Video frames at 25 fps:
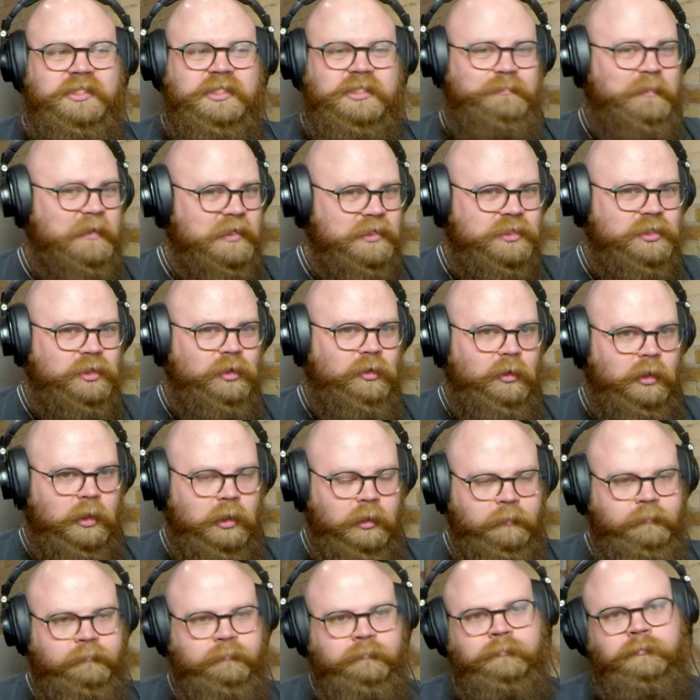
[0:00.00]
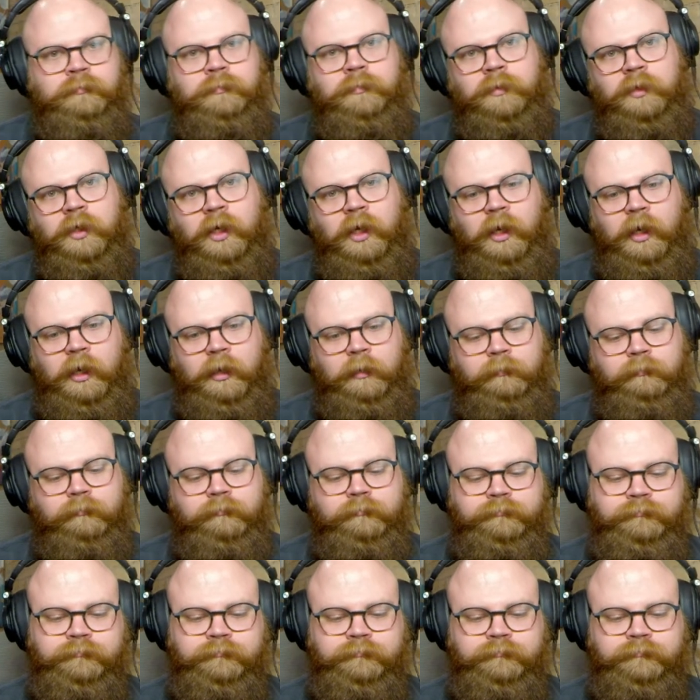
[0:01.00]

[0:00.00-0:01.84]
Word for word: it's been so long. Um,